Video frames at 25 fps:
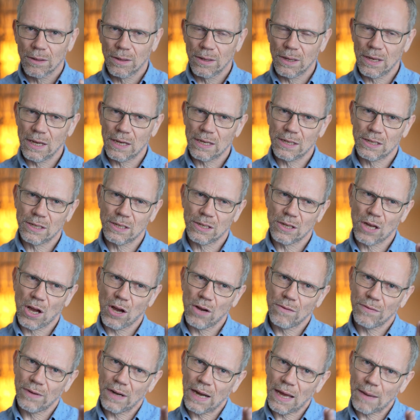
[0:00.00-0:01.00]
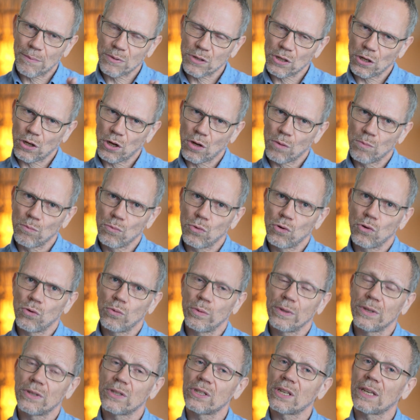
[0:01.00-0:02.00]
this overlaps a lot more
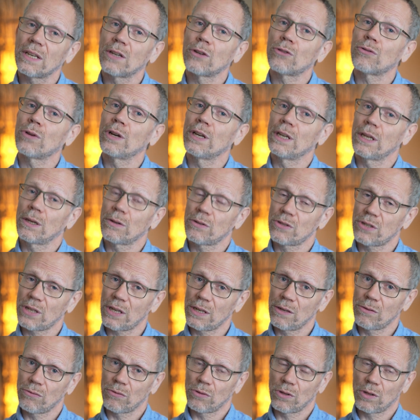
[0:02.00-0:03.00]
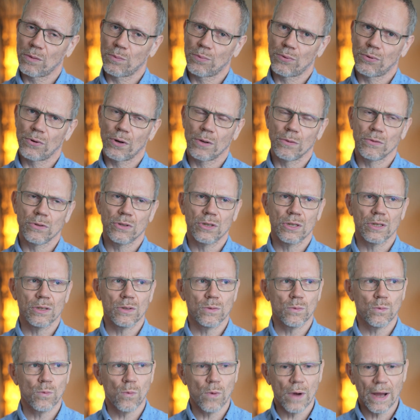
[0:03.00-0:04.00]
with, say, craniosacral
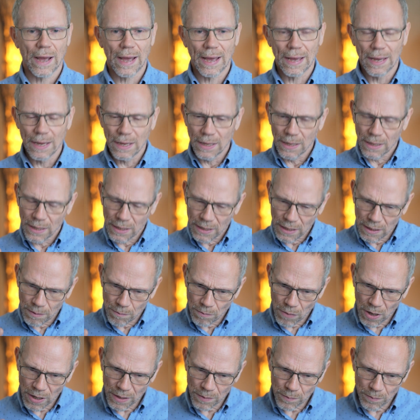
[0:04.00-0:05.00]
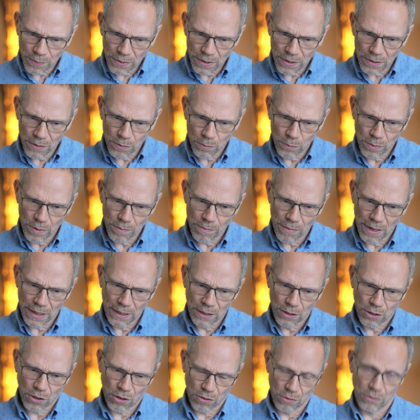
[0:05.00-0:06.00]
approaches, where it might be that we
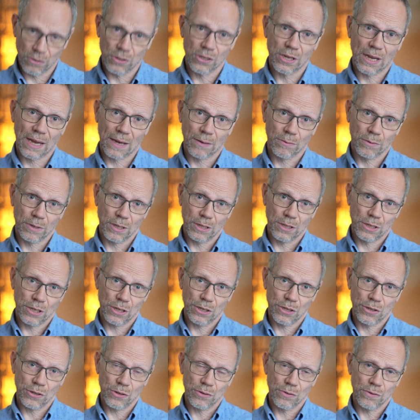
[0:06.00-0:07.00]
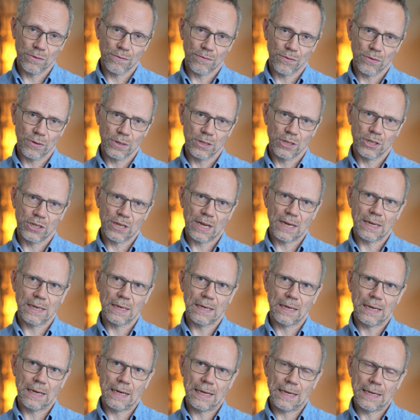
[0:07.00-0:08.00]
make contact with the tissues very
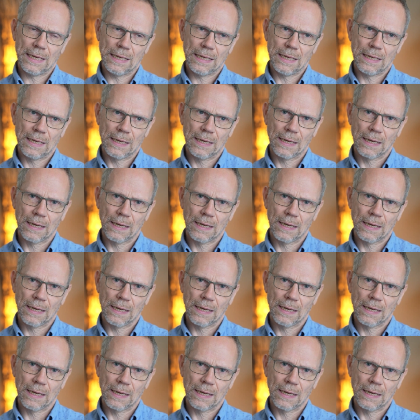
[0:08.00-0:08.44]
gently